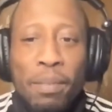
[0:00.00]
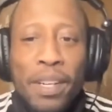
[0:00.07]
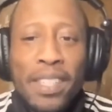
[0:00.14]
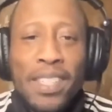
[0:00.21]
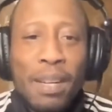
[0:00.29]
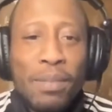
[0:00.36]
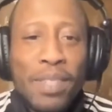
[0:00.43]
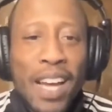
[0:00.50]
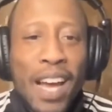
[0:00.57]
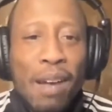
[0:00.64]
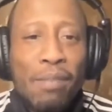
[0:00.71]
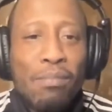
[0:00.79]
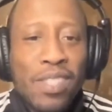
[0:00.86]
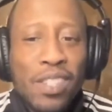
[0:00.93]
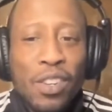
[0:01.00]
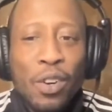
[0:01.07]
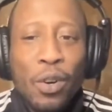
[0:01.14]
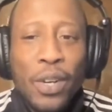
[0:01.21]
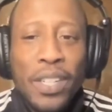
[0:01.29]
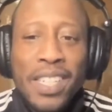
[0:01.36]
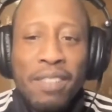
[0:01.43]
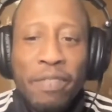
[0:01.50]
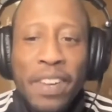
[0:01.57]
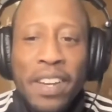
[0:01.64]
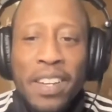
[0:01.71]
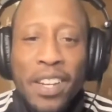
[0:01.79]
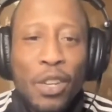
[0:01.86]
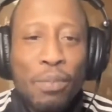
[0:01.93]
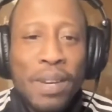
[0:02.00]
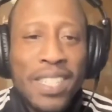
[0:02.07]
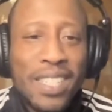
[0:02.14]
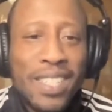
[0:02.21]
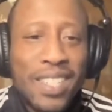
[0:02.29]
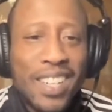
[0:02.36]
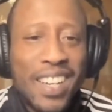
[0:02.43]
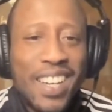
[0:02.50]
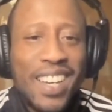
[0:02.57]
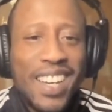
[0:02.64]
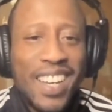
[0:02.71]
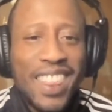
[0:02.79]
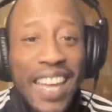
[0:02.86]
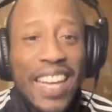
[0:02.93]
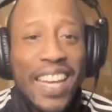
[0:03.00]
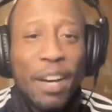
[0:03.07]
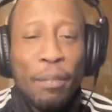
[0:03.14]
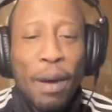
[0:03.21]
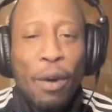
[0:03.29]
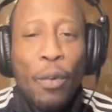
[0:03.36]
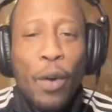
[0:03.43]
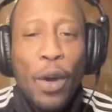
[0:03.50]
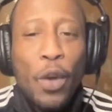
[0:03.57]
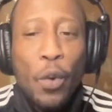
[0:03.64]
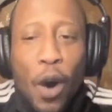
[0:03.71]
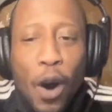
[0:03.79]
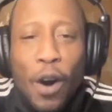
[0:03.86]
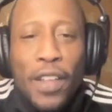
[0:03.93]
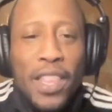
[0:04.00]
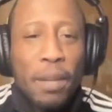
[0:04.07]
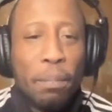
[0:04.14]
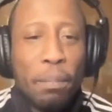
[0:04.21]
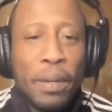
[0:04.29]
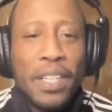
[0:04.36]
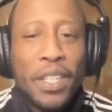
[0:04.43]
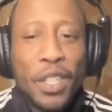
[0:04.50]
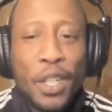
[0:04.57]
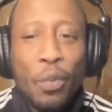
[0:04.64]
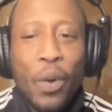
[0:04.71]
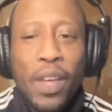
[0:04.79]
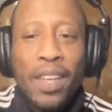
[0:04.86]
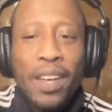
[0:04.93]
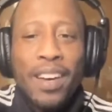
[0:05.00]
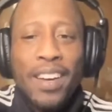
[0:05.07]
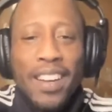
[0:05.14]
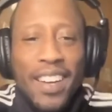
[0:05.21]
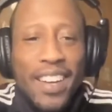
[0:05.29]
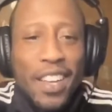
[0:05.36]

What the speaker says: But sometimes, as a defender, you must think about where you are on the pitch and whether,